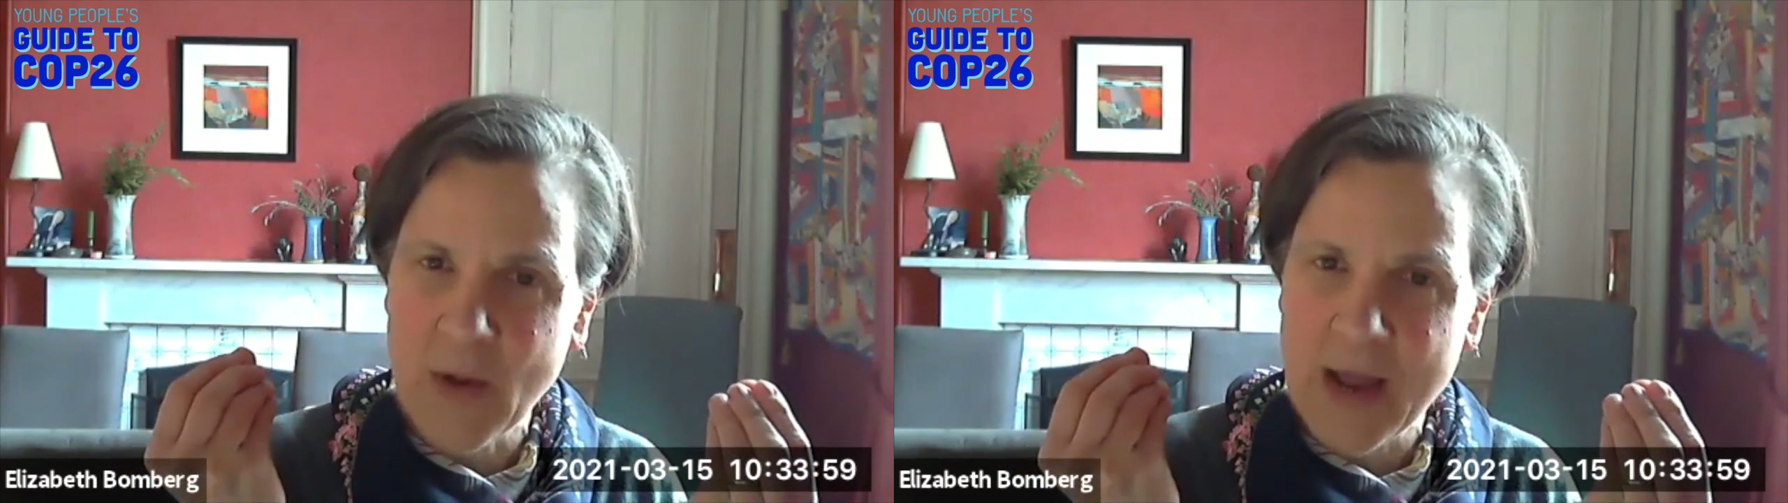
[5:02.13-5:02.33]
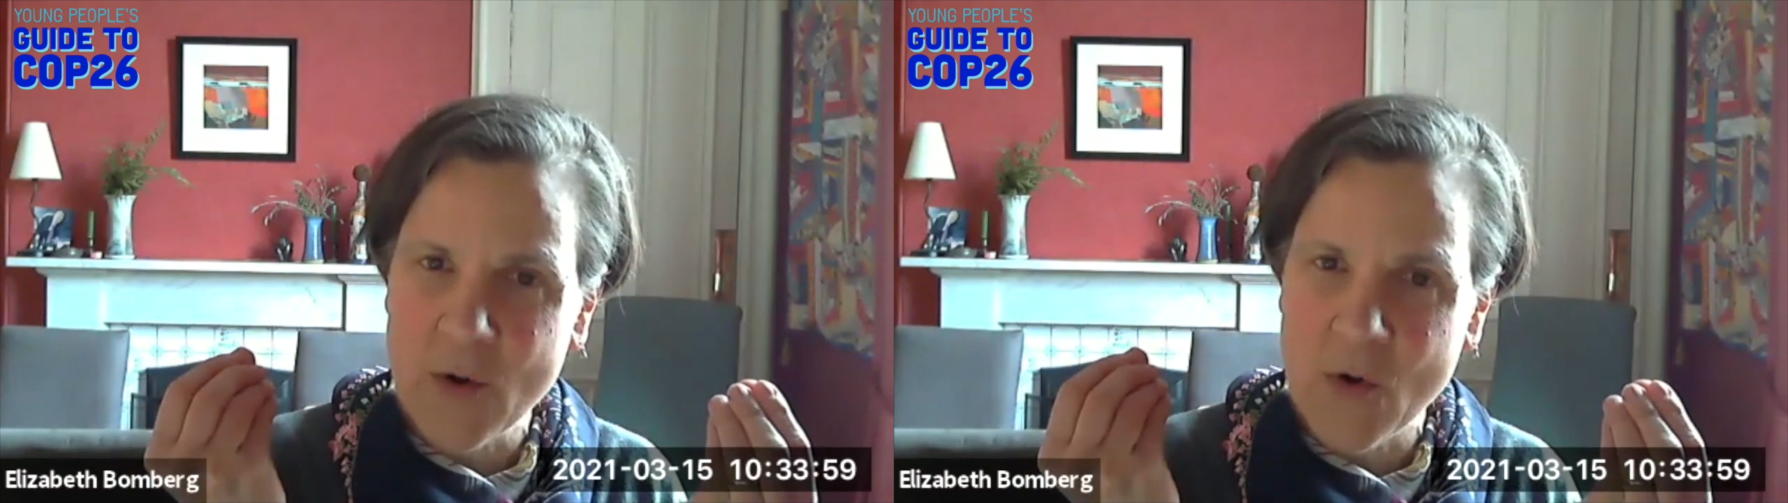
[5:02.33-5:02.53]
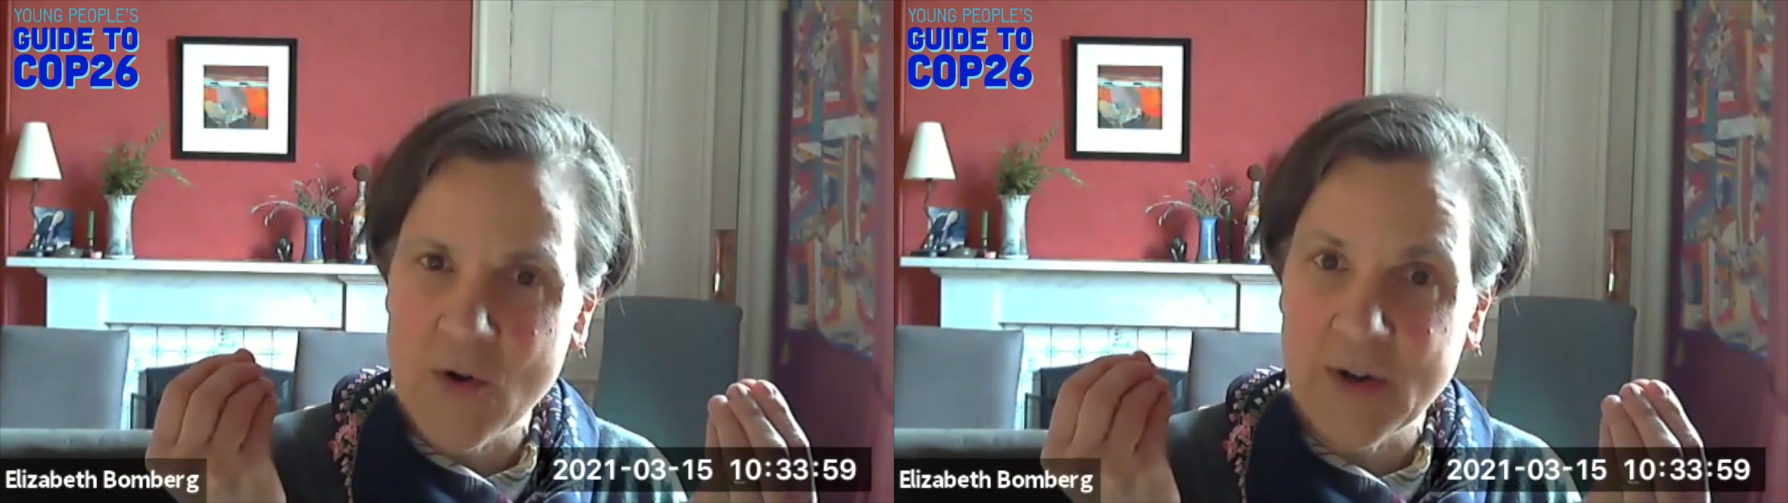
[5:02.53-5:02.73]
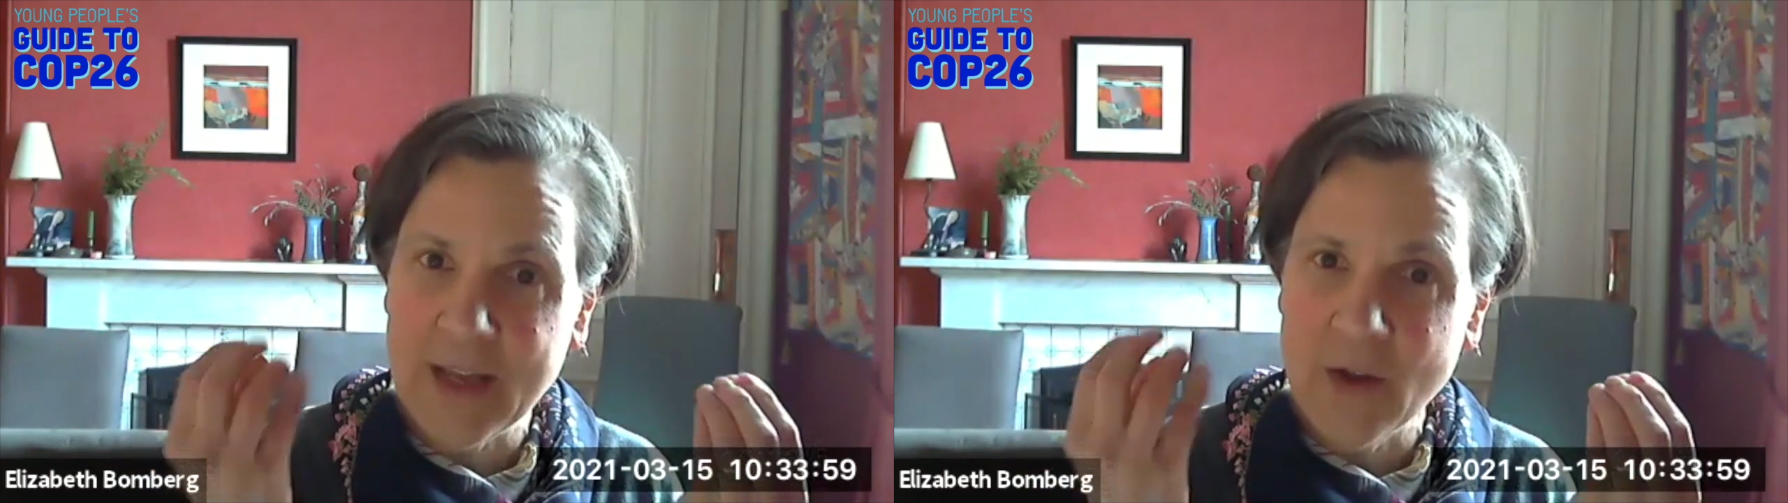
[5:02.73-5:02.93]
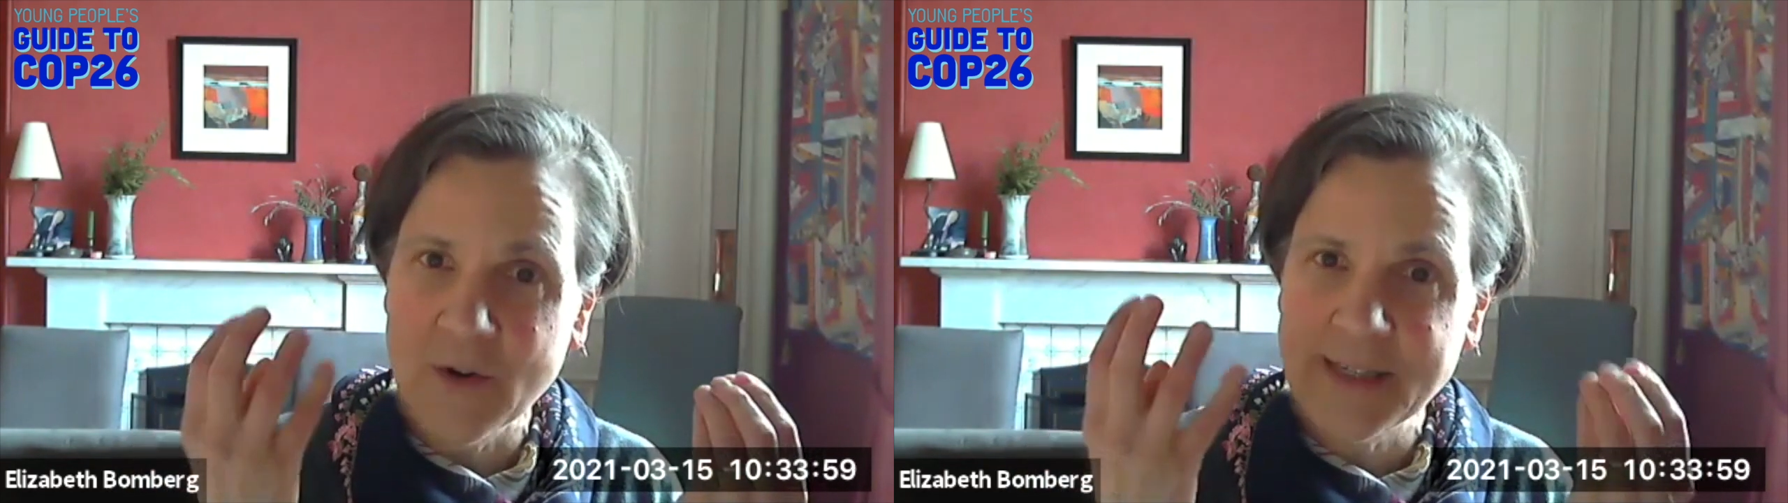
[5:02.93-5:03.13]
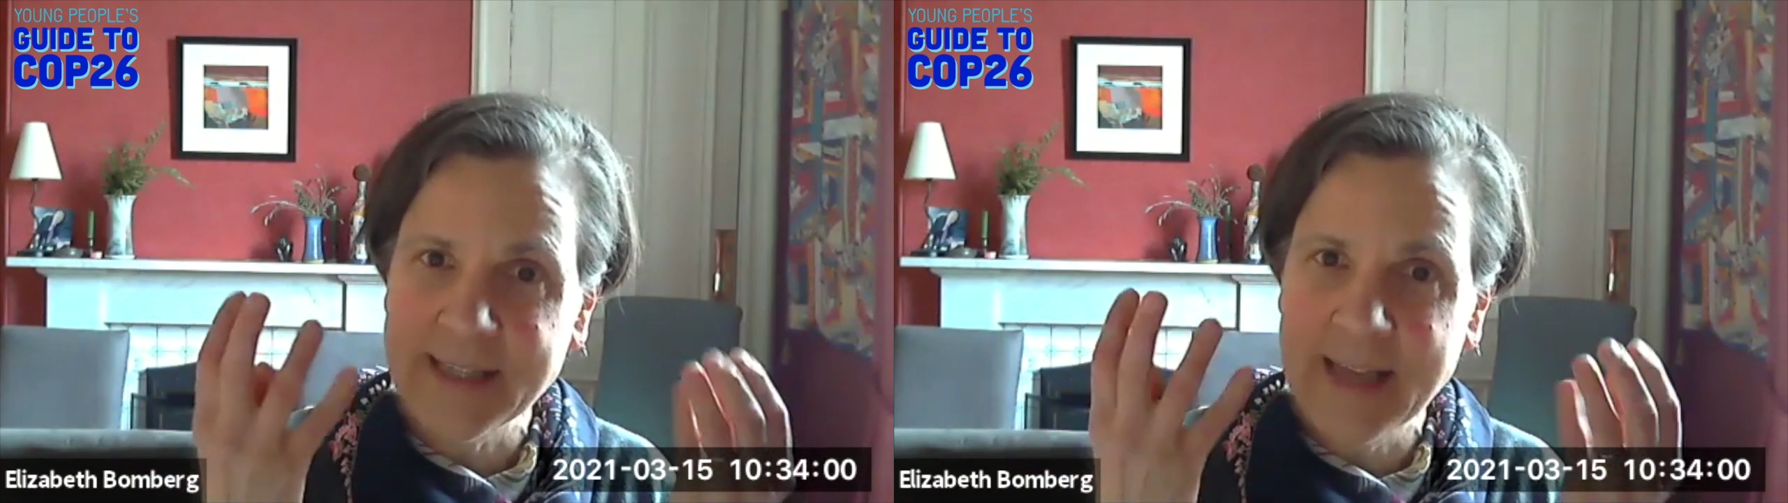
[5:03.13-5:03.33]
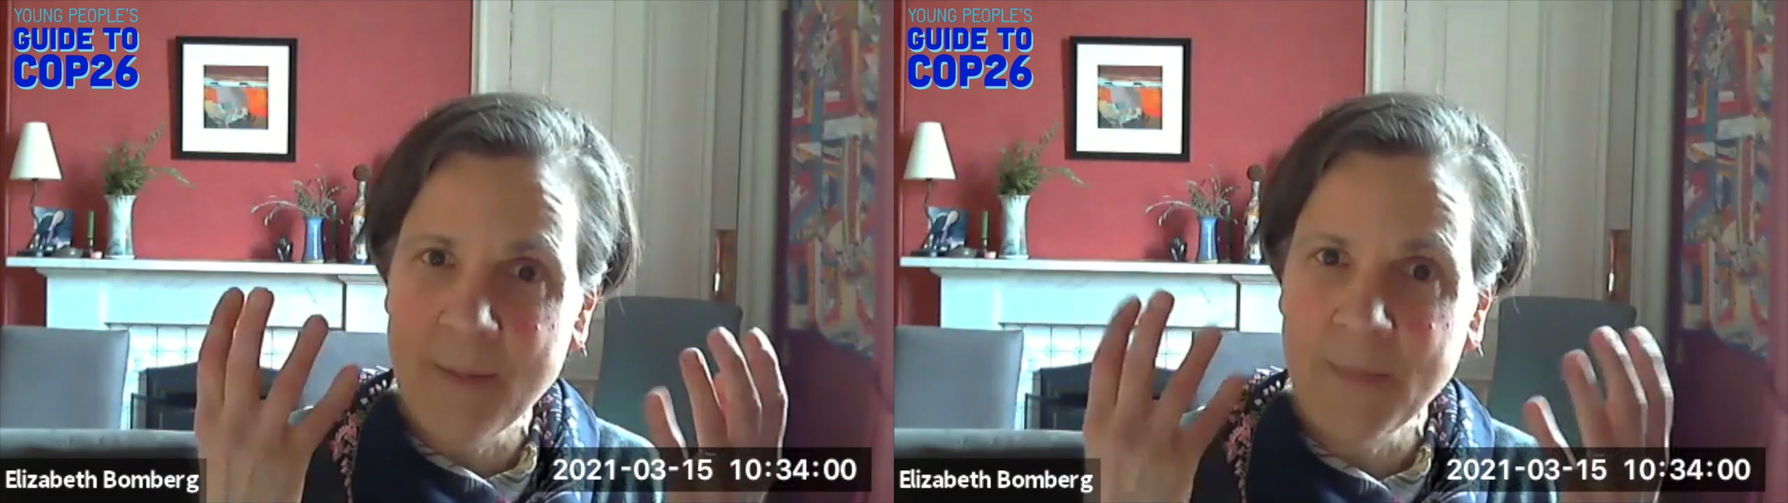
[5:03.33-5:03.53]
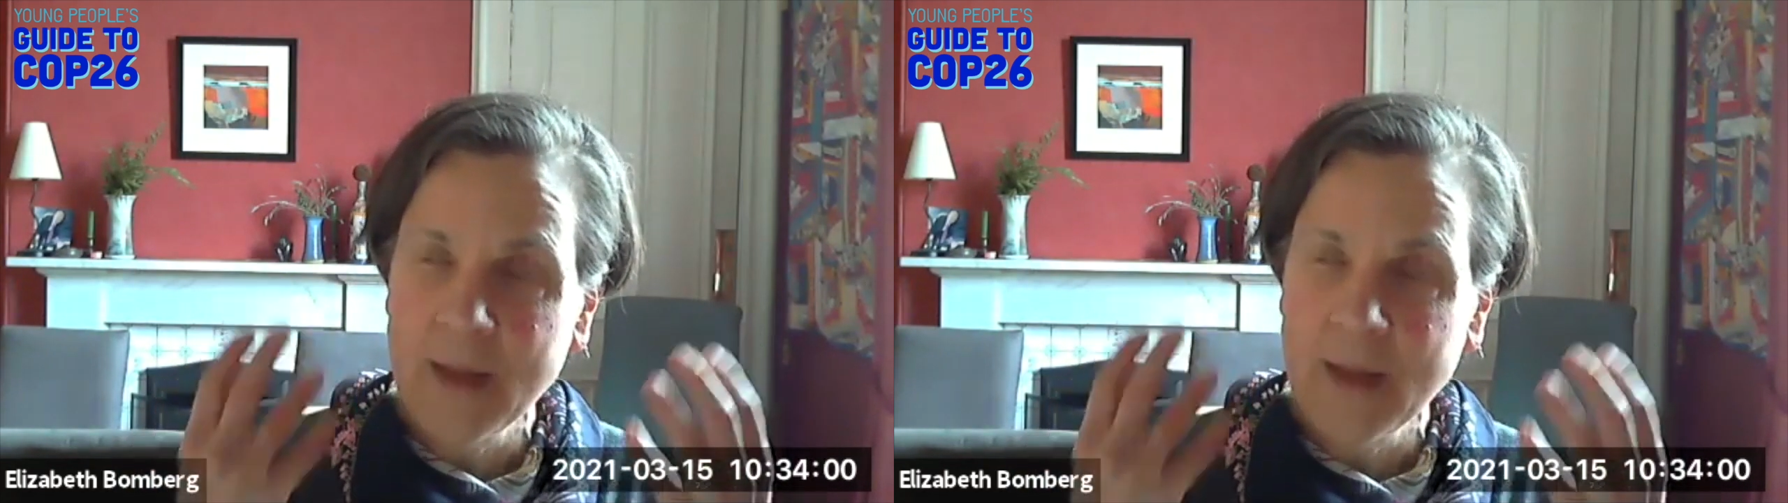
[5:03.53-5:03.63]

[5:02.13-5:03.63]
priority, or some